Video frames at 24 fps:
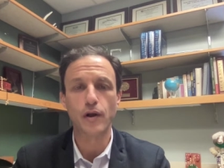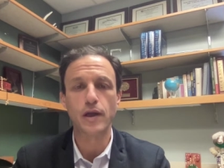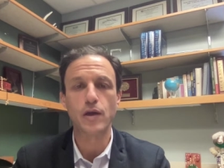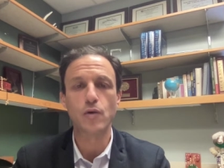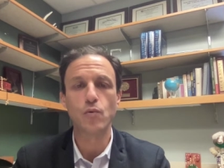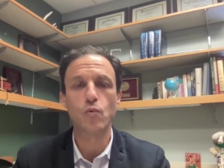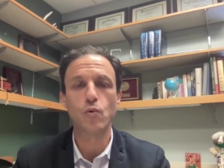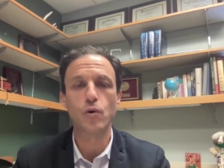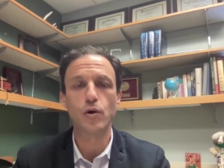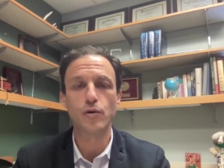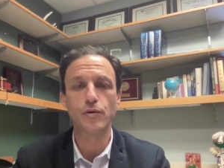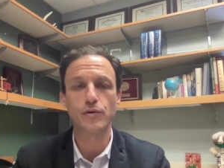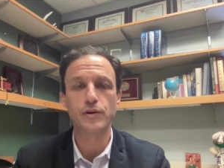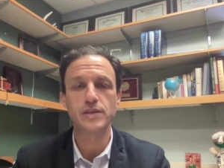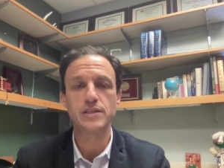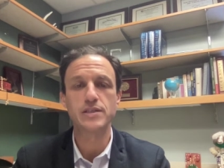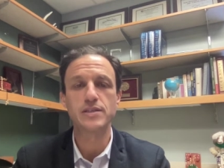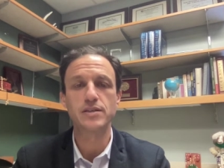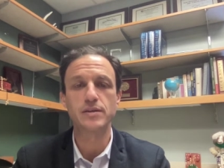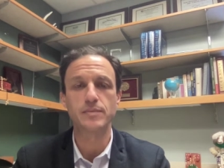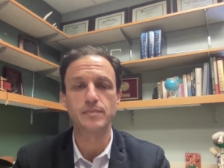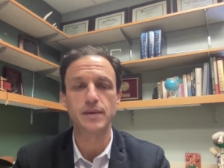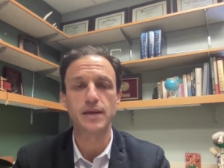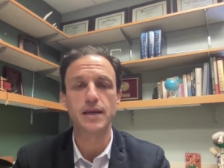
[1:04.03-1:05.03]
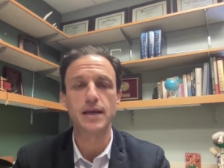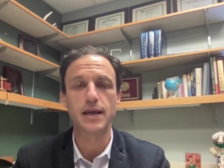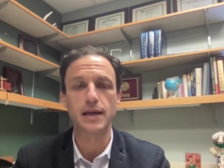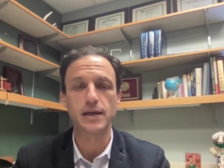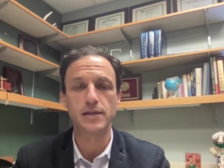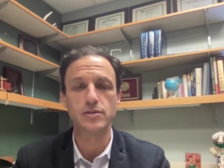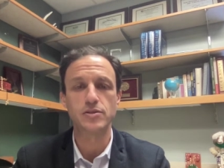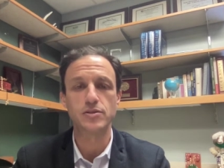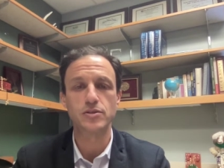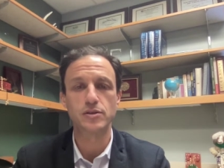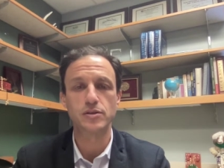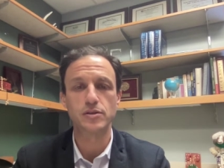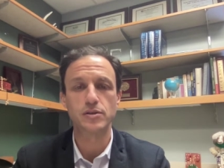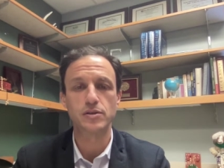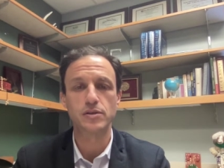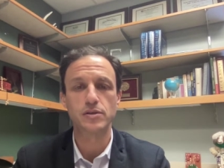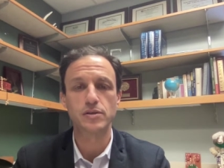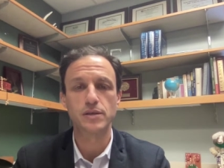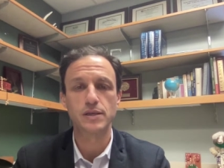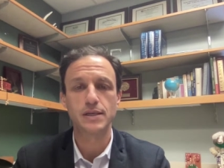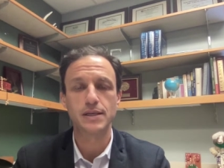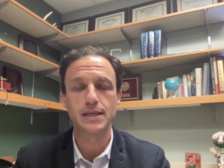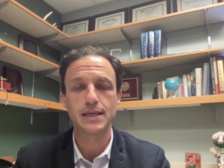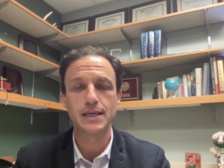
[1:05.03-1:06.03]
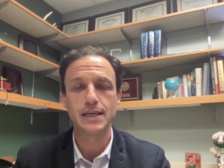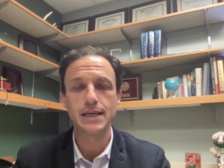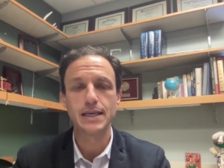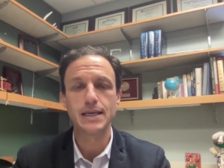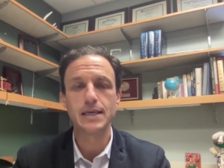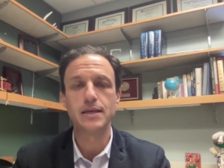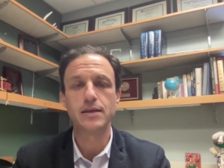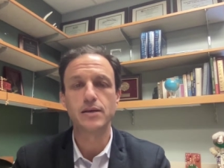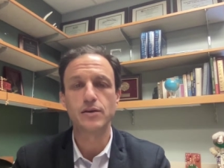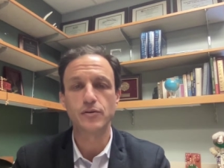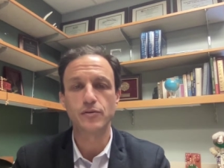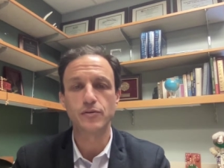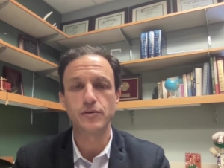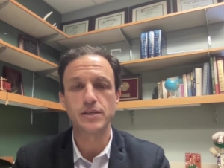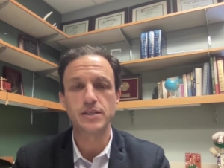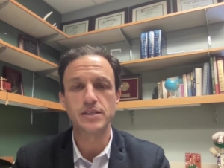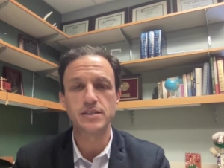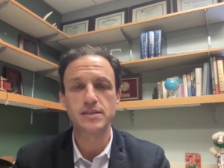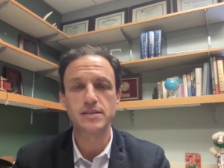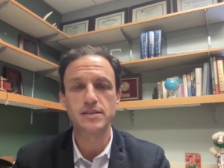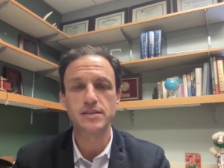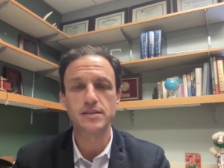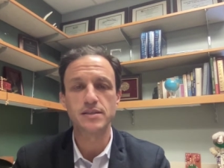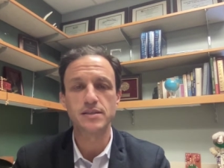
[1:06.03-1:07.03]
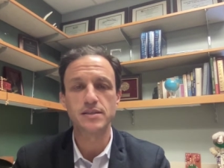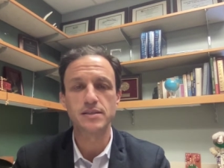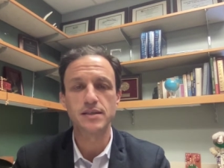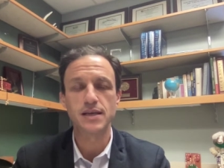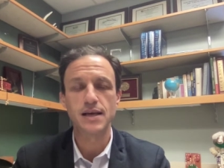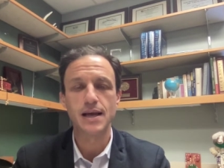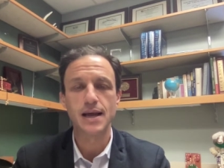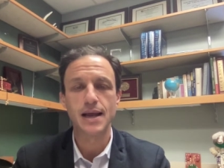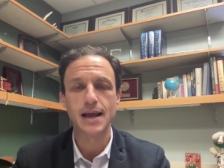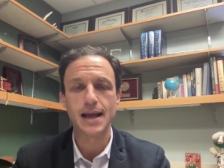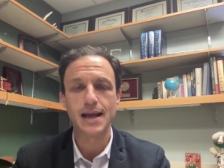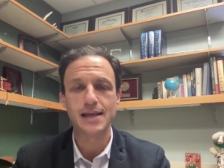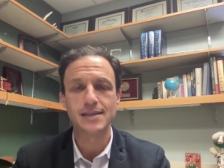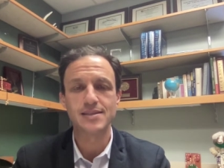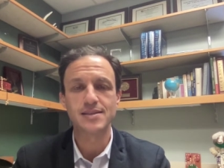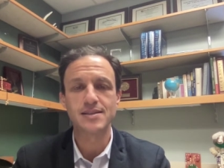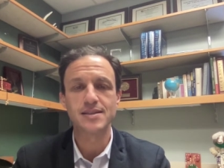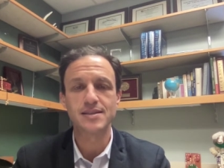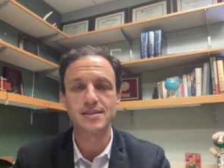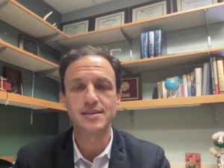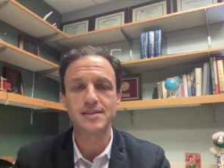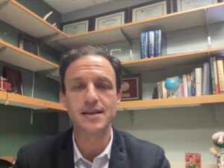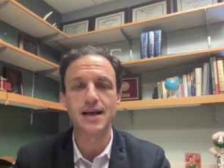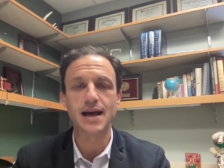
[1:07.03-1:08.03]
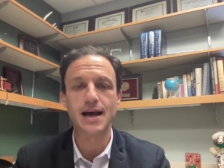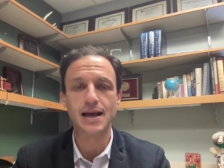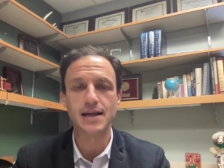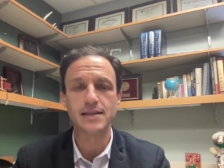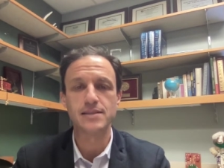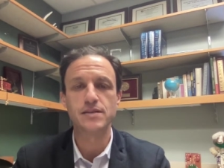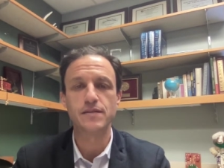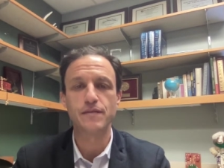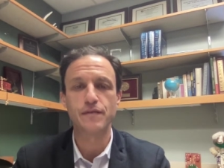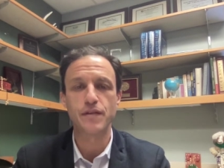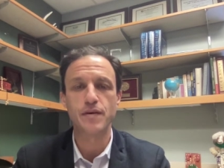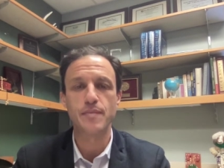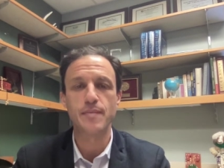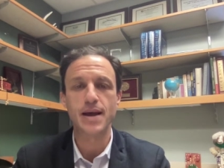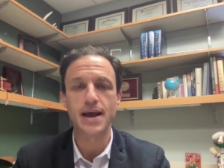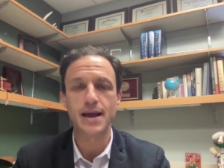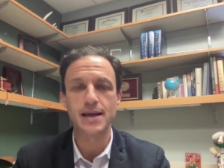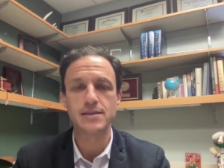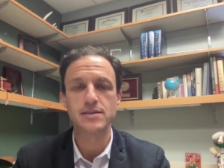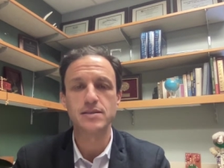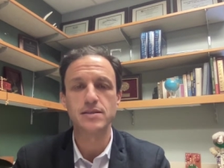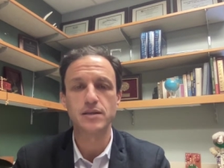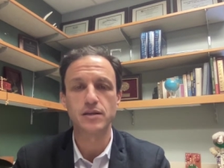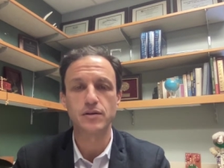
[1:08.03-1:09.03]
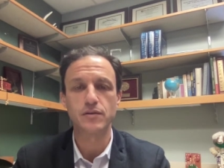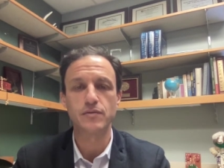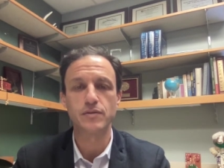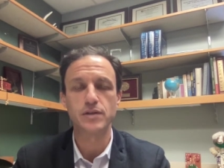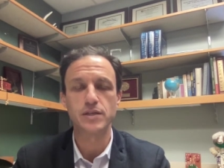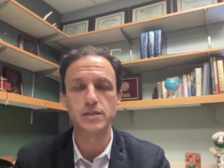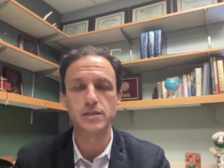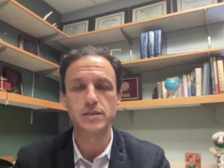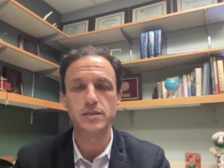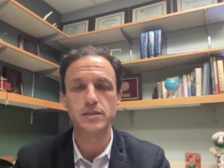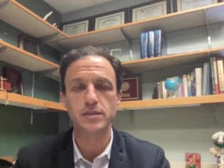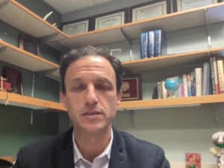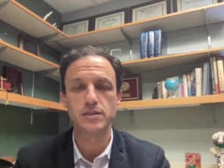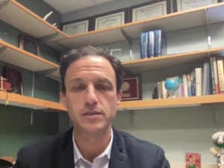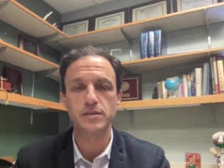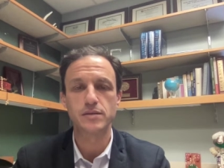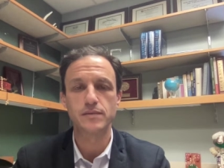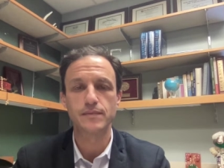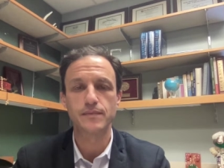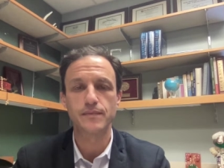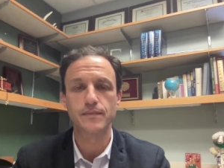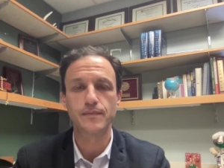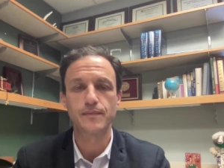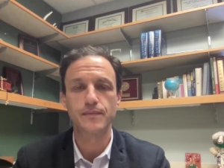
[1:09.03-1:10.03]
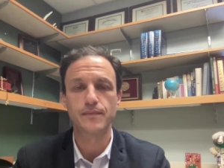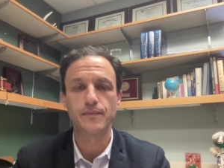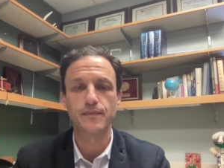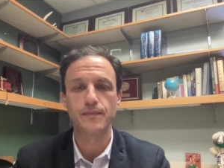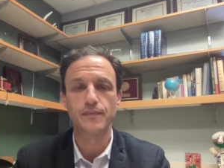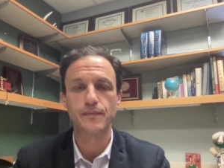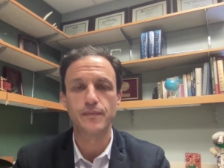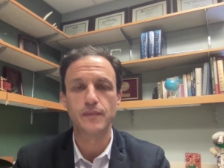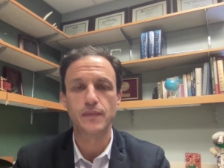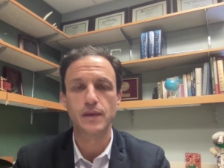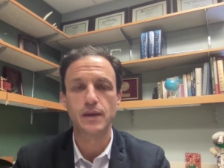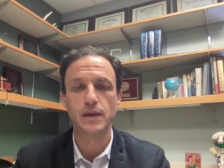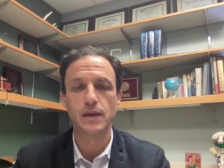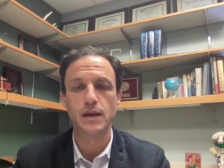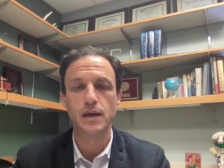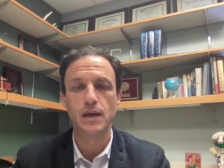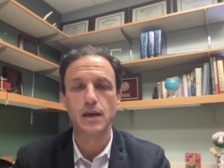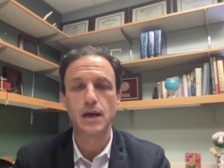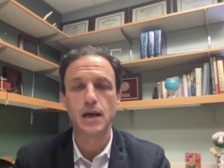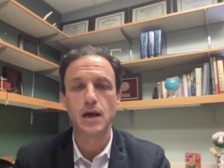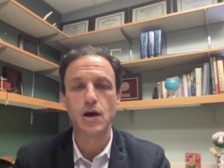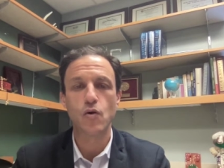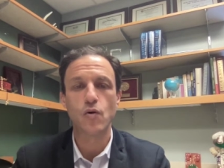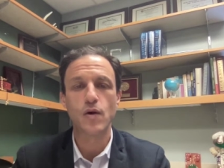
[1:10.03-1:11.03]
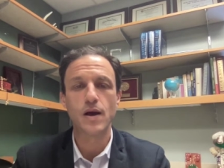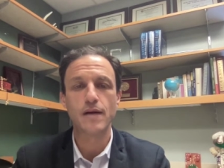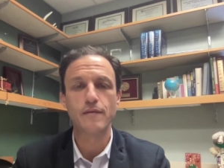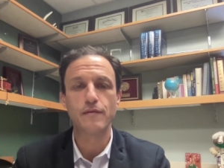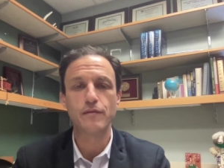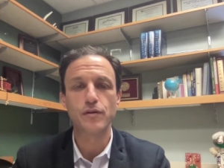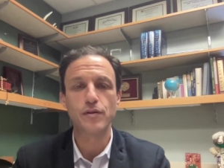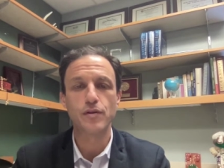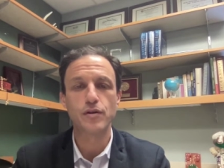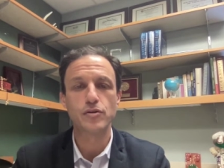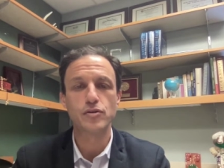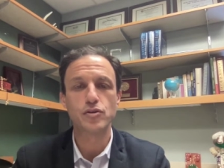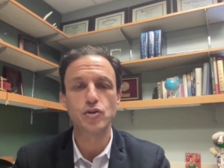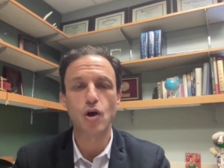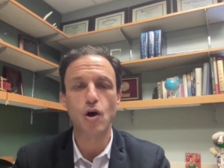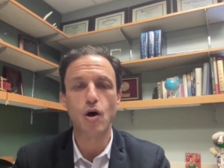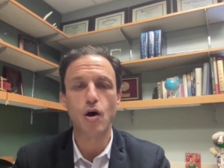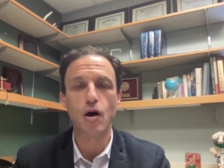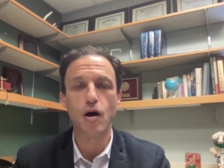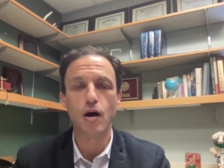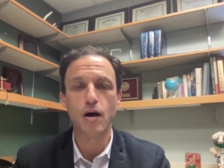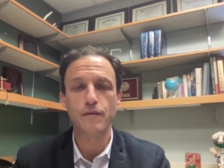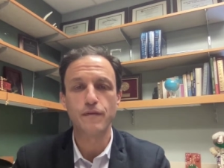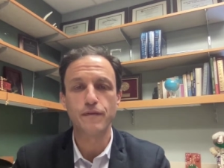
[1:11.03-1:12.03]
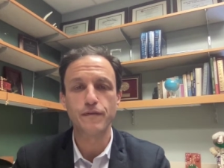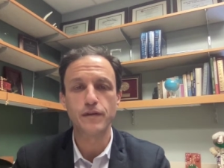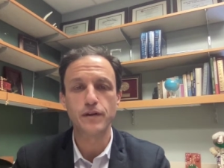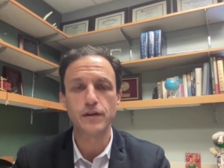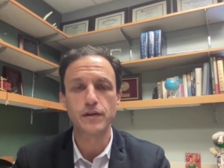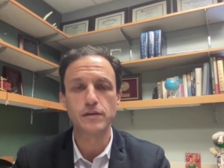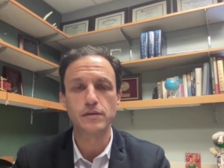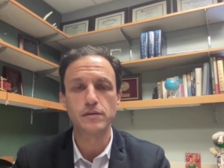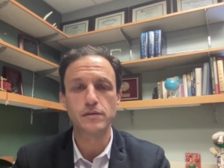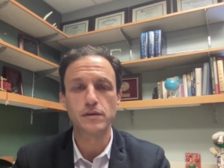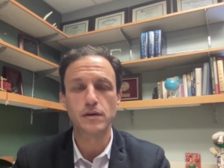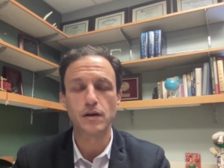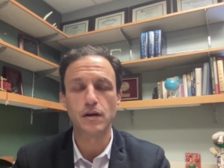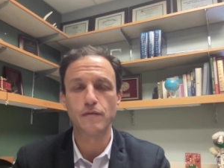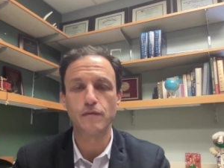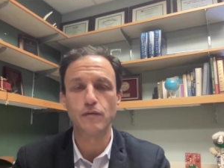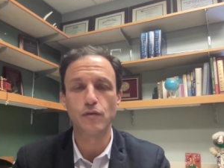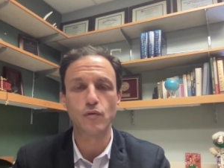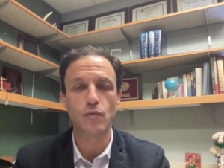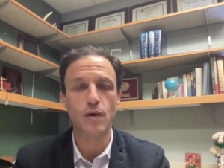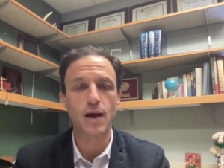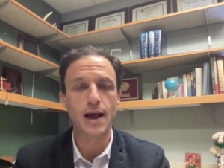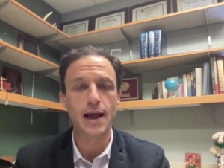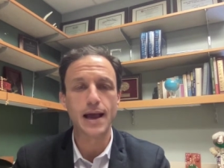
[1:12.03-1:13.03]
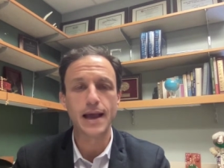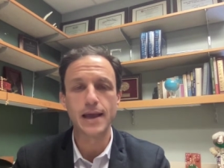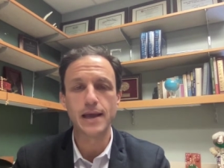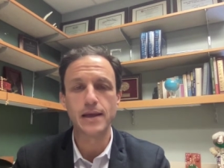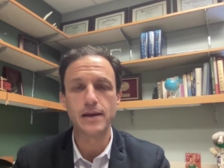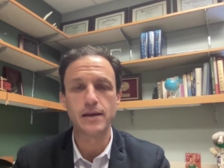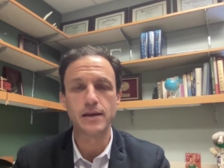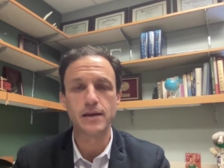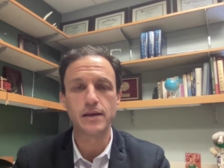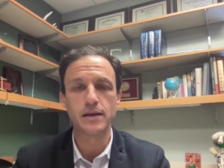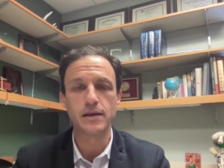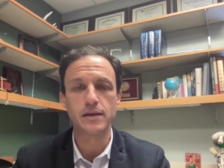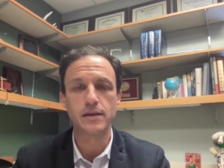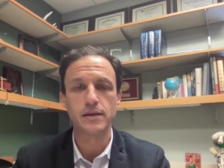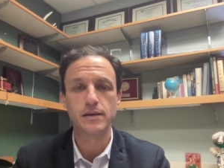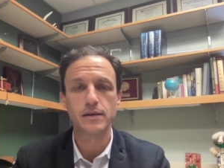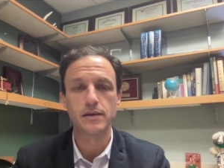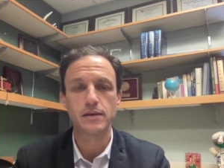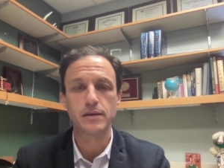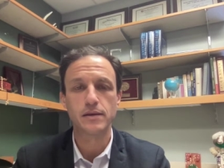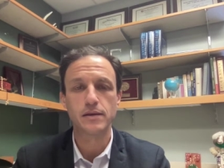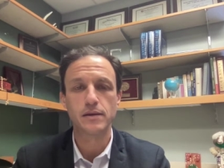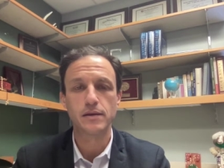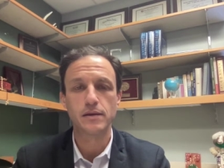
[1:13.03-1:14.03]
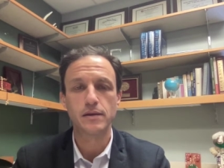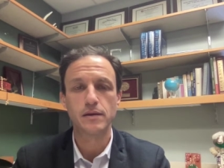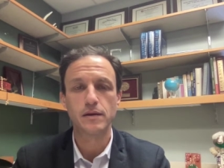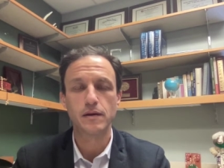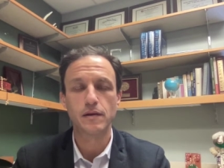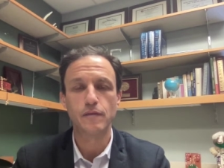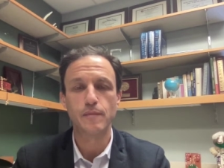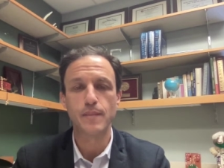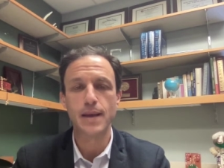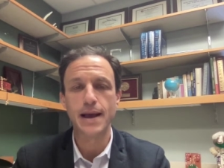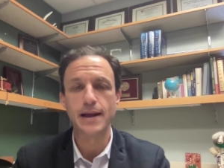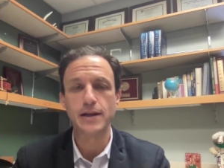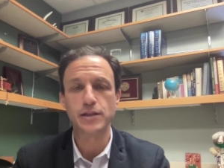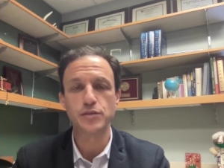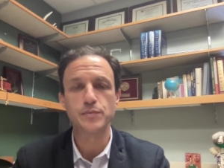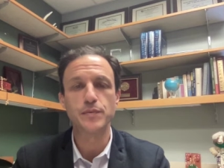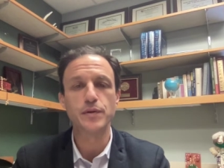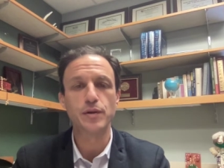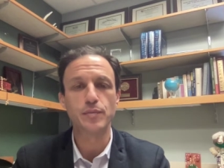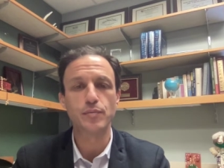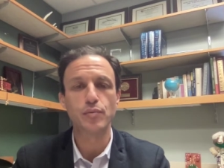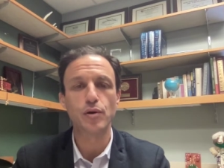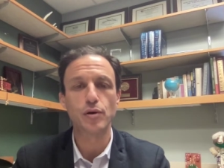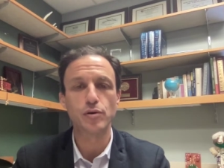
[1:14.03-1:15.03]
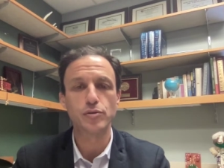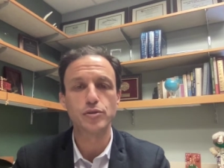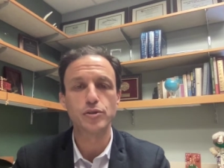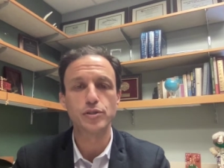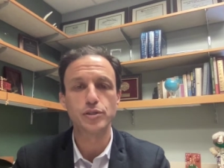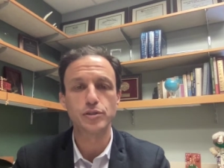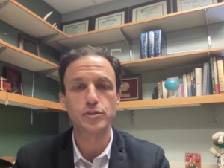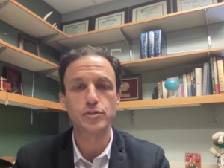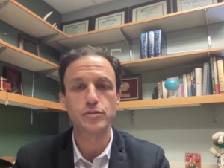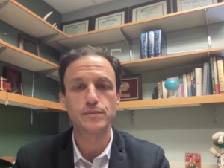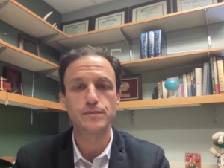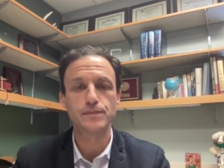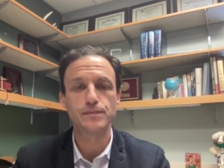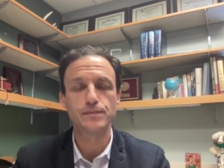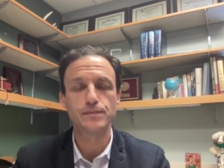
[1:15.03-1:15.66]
a worrisome cancer increases as the size of the mass increases. However, there's often a variety of management approaches.